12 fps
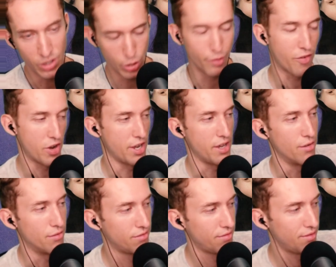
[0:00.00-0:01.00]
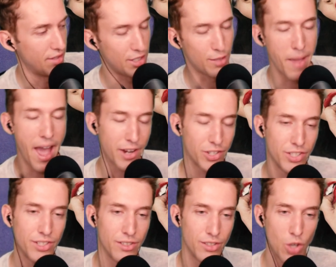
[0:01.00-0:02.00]
good for you the smash
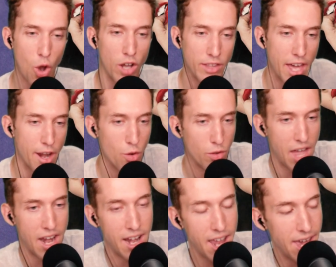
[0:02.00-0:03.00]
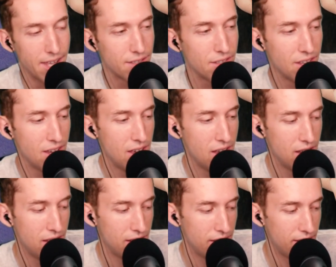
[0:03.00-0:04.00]
song that it, that it is
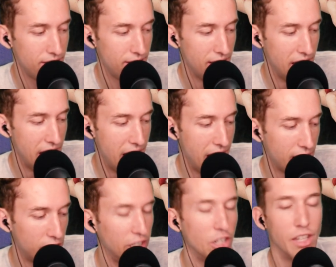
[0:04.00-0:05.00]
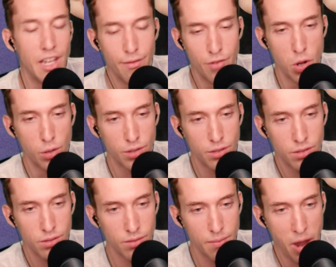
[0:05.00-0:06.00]
clearly
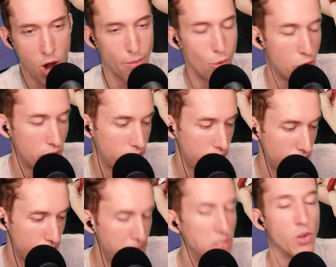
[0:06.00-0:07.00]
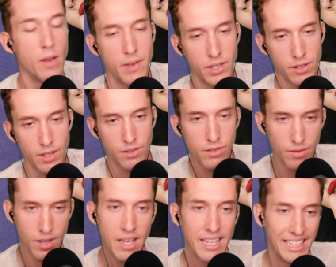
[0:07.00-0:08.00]
invokes Paramore's misery business.
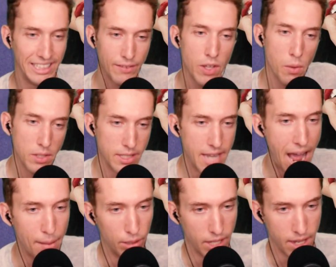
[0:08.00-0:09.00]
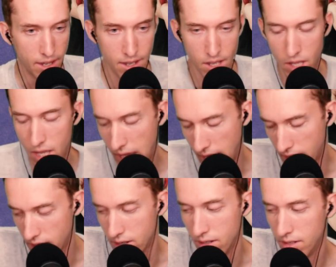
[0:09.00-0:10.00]
Olivia was dabbling
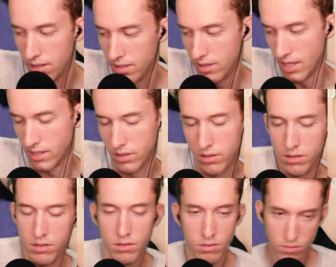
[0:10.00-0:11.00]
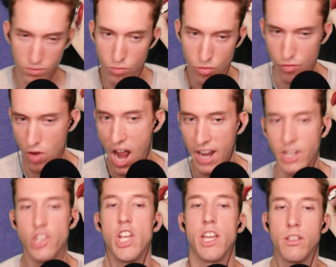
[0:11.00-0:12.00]
in this rock
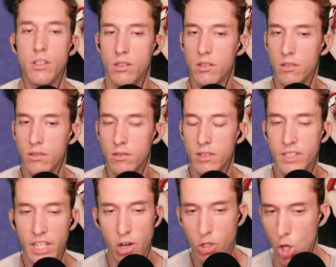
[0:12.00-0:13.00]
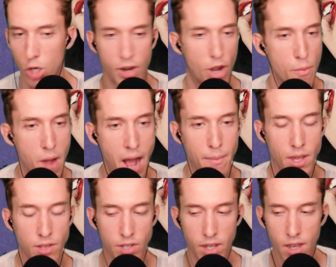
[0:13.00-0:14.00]
adjacent singer songwriter pop
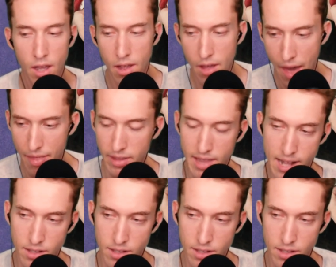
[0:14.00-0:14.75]
music. I think